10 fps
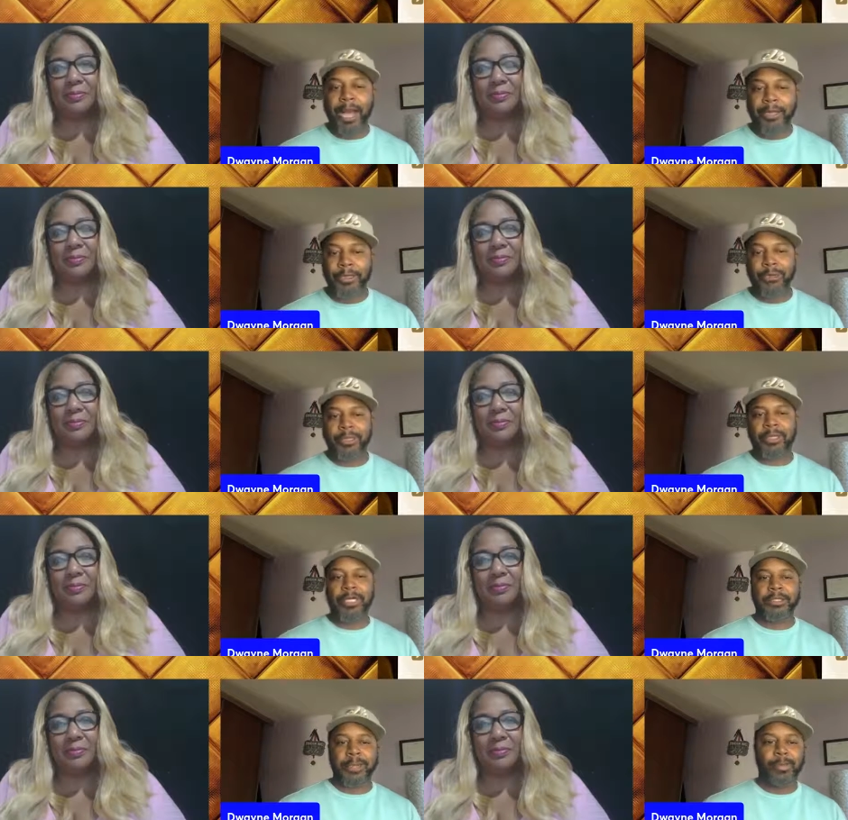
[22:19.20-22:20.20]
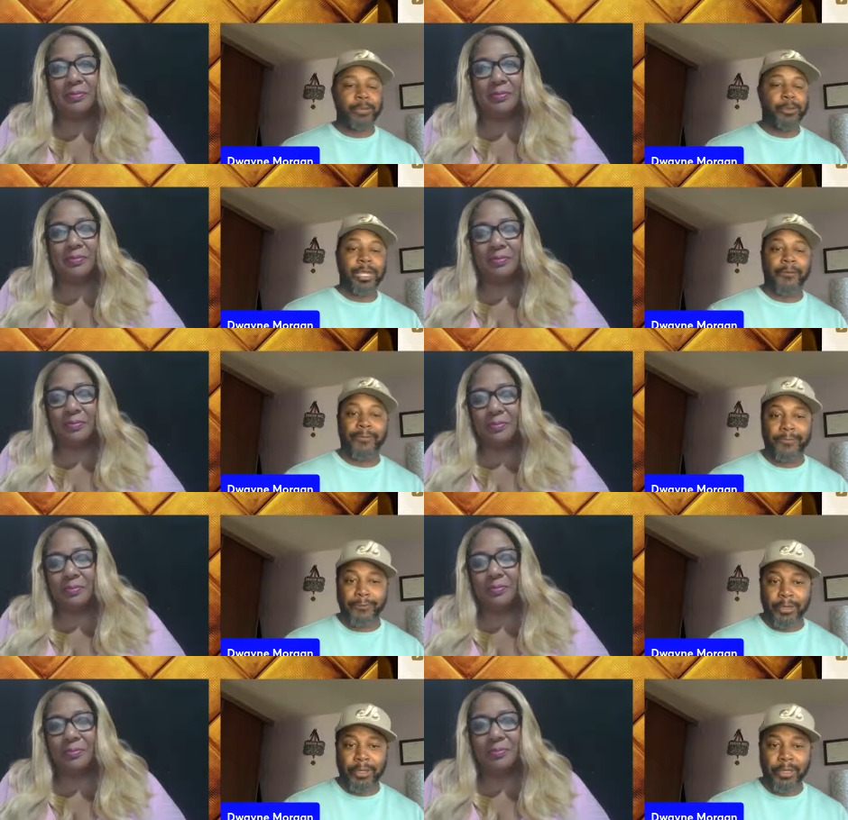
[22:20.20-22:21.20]
Speaker 1: value in things that people get for
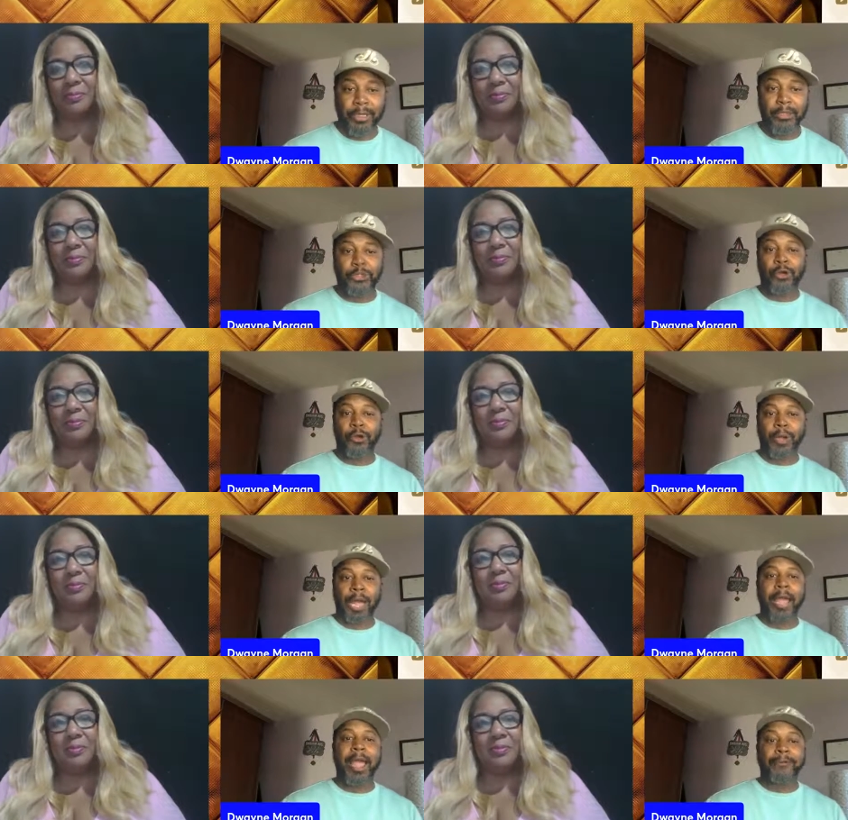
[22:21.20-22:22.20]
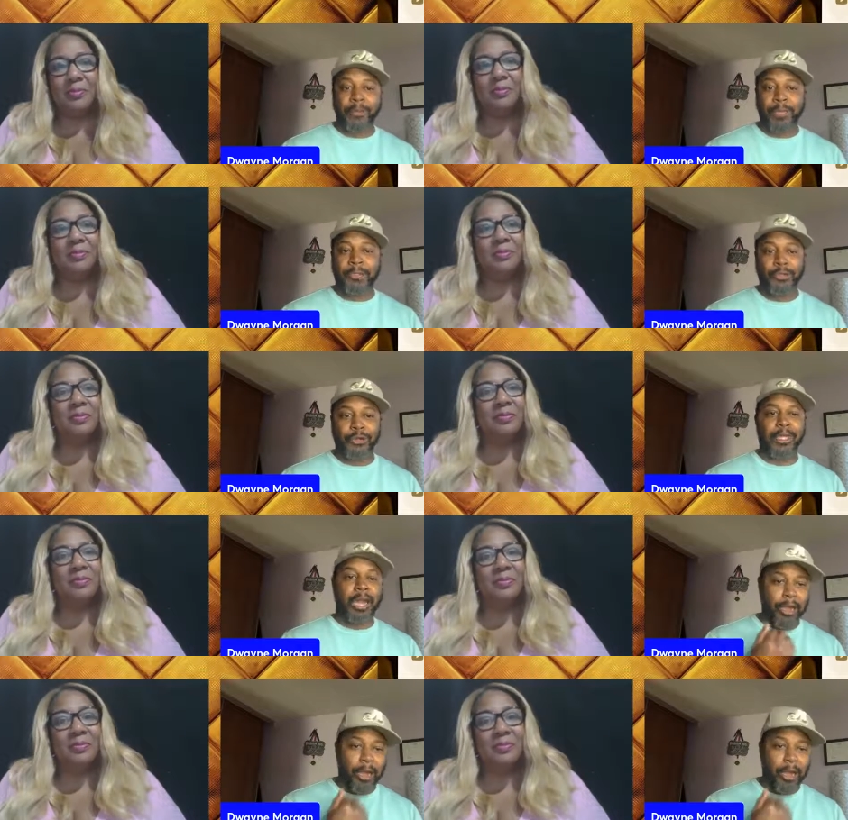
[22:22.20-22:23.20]
free. So I have to make sure
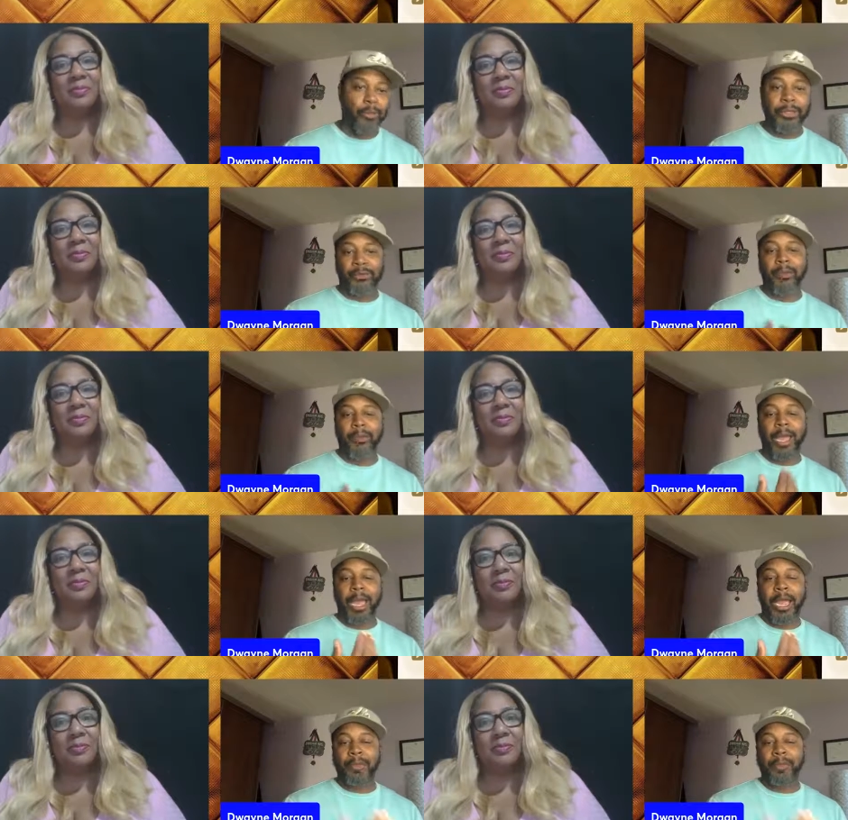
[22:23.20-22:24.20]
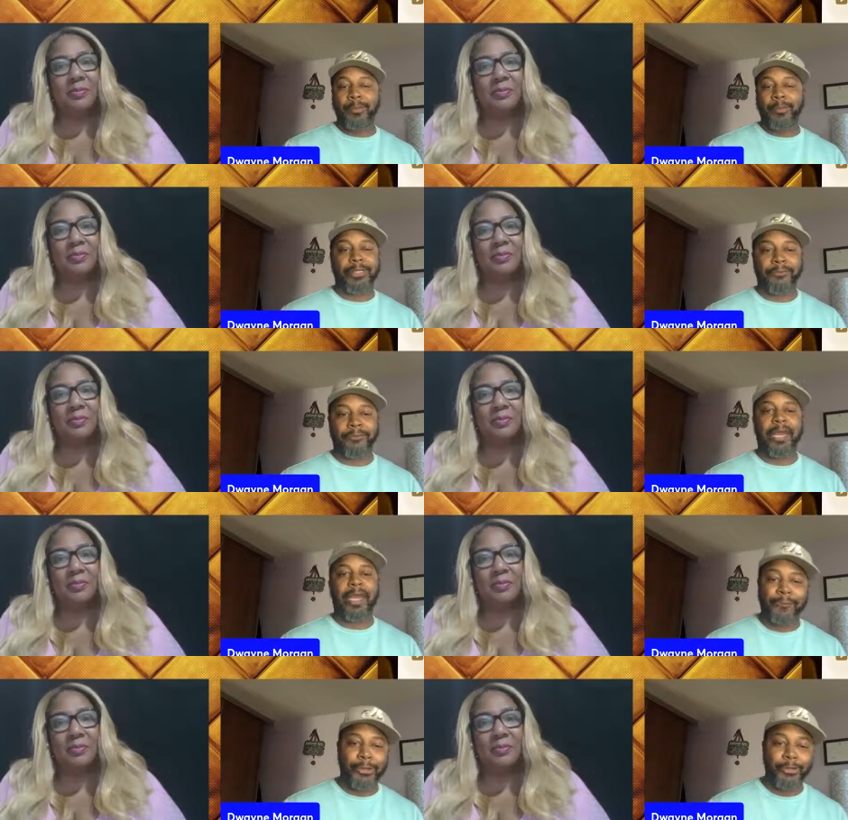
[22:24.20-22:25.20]
that I always remind myself that I
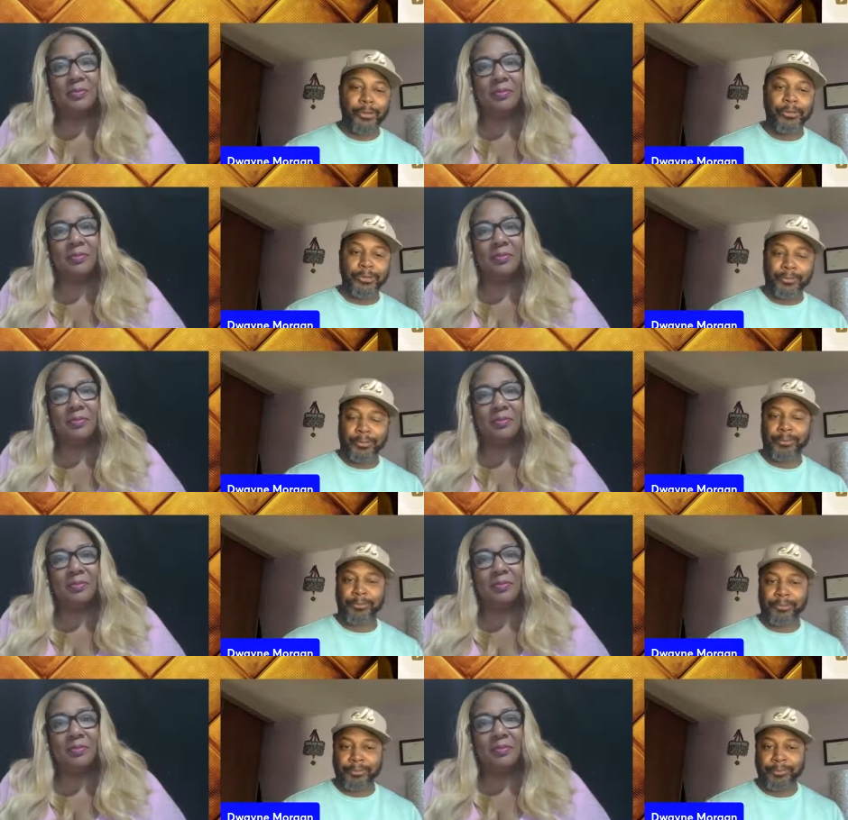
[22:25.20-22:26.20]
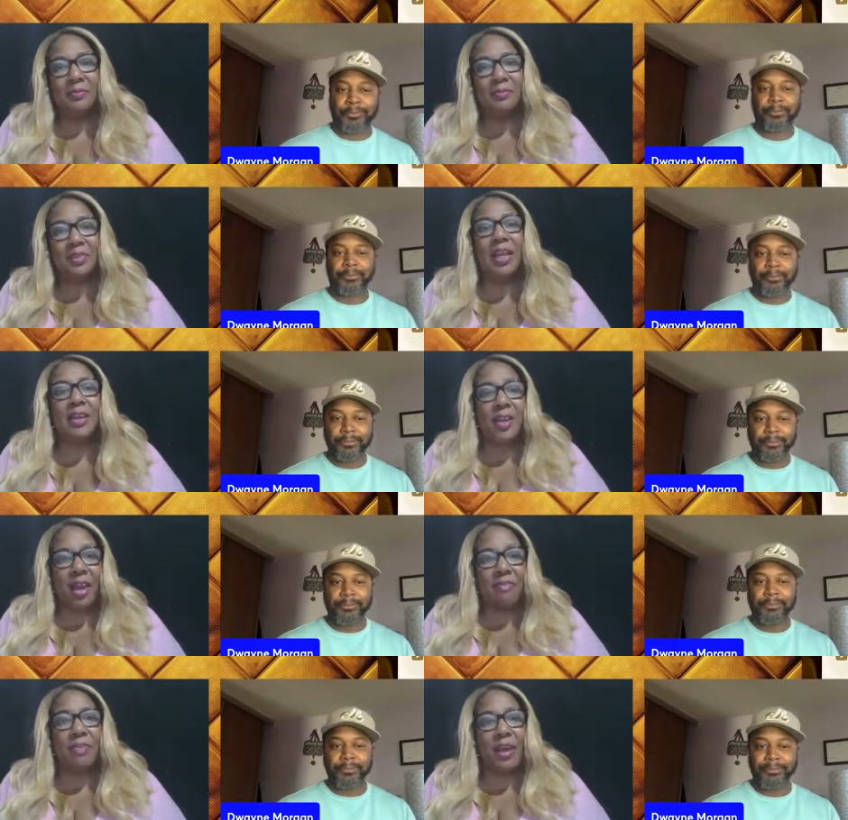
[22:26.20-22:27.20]
am
Speaker 2: valuable. Yeah, you
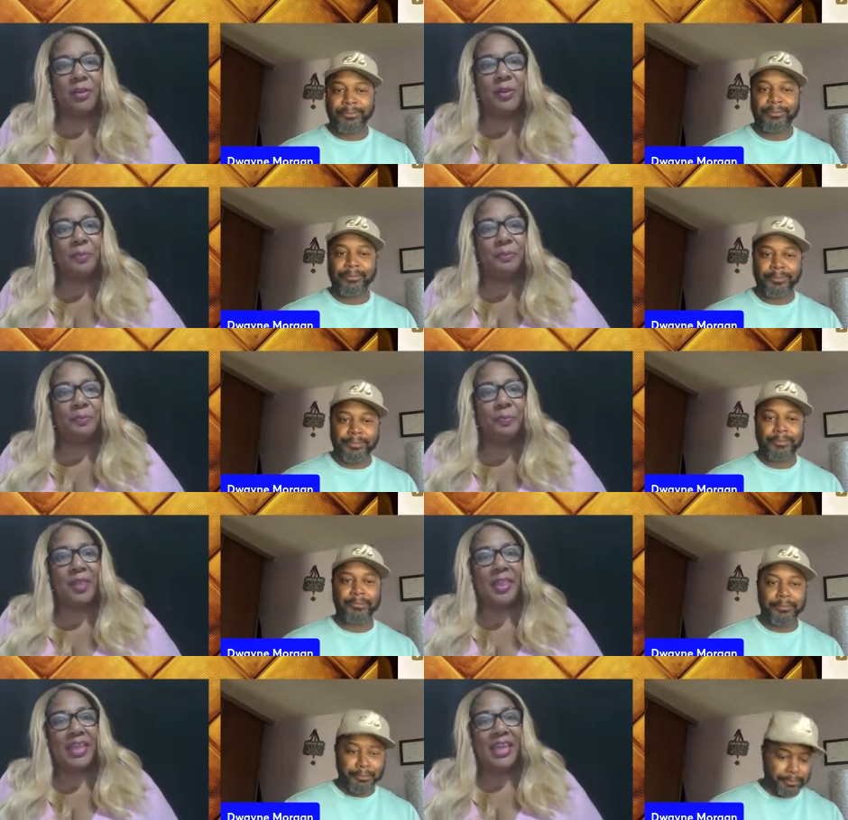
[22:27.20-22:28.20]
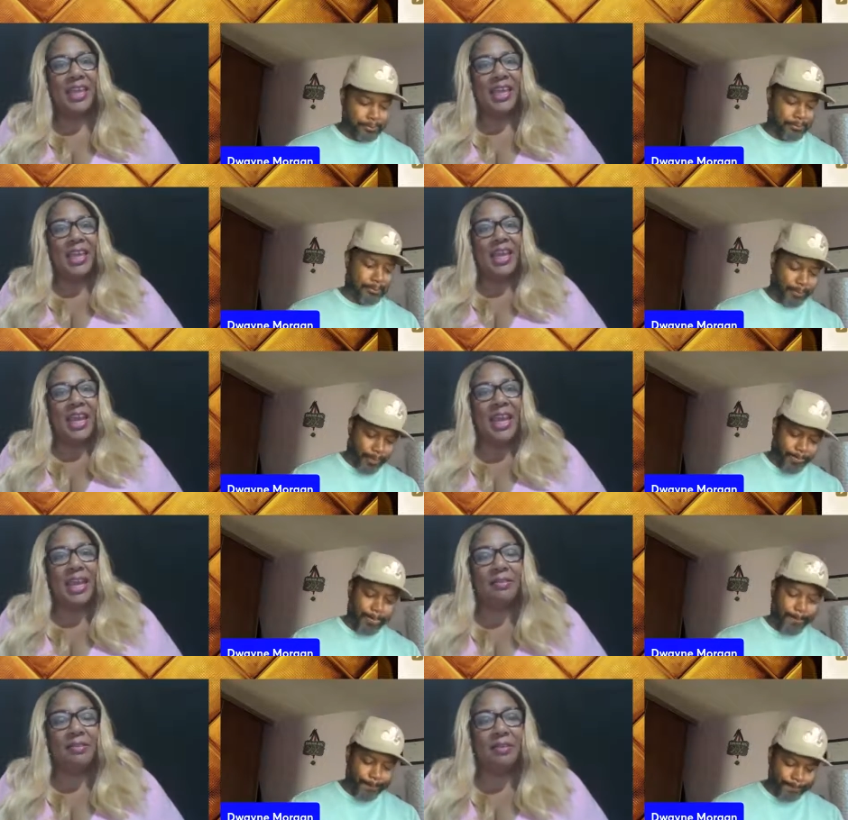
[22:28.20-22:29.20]
have value. Mm-hmm.
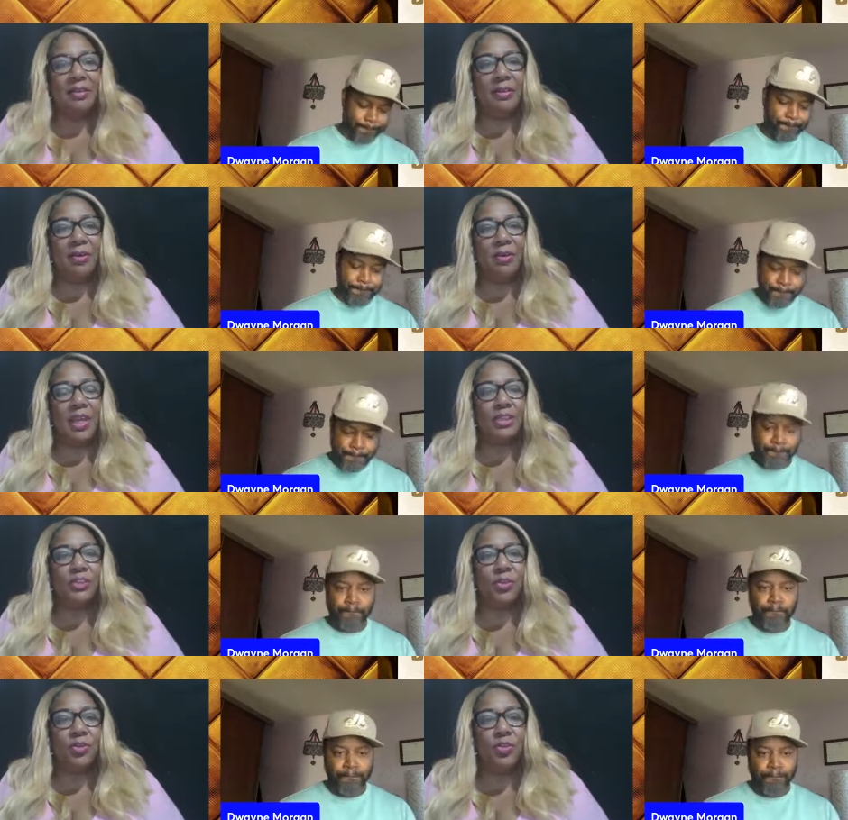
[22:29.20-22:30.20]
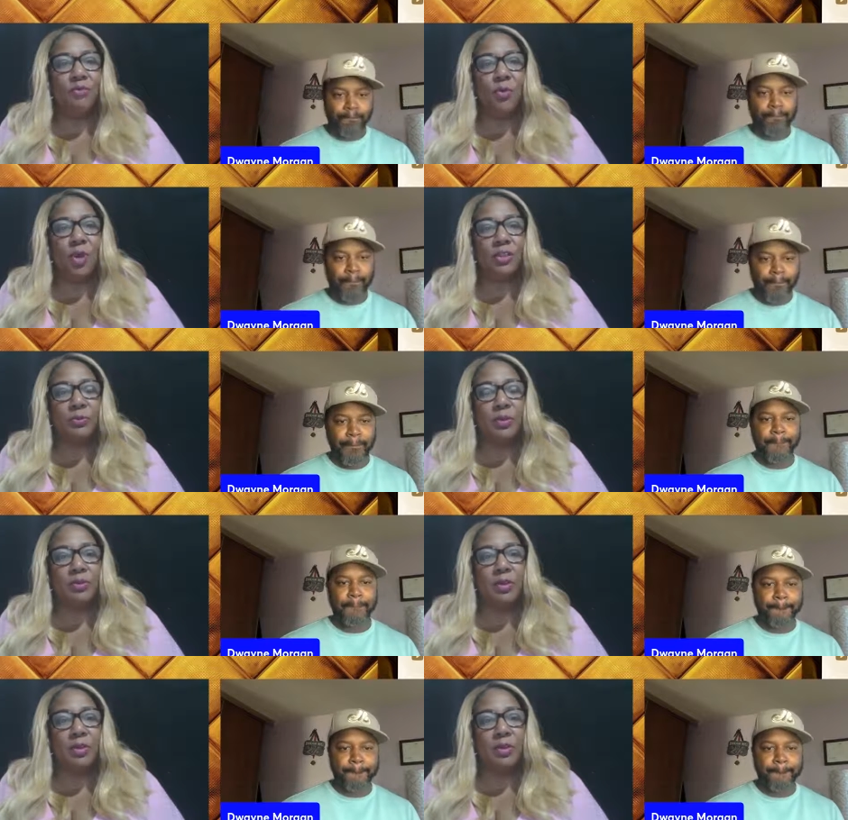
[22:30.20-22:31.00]
And okay, so you've worked with,